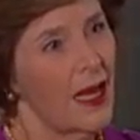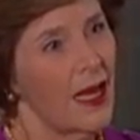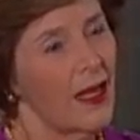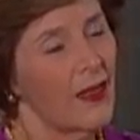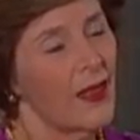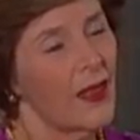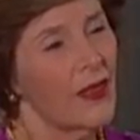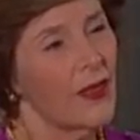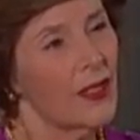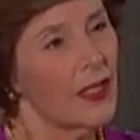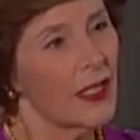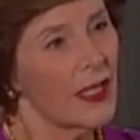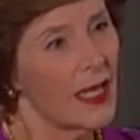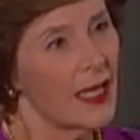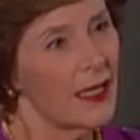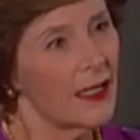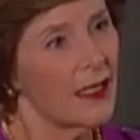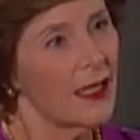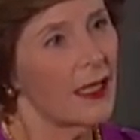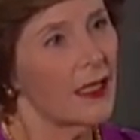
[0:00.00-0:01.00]
uh, that the
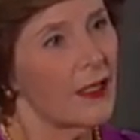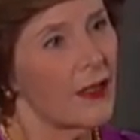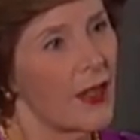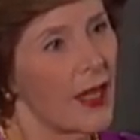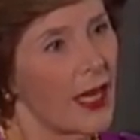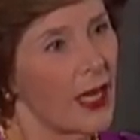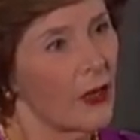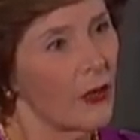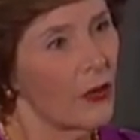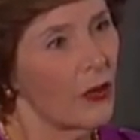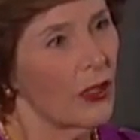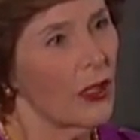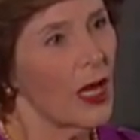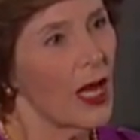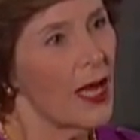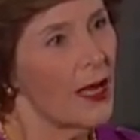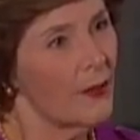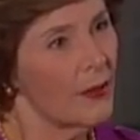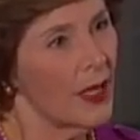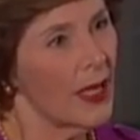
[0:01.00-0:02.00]
citizens there will
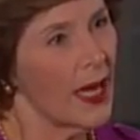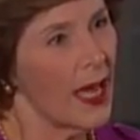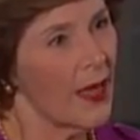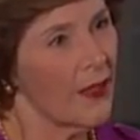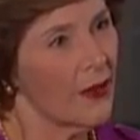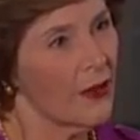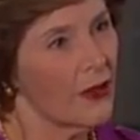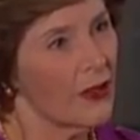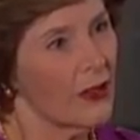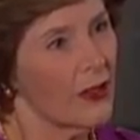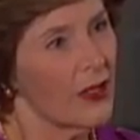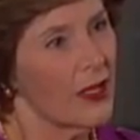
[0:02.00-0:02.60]
come together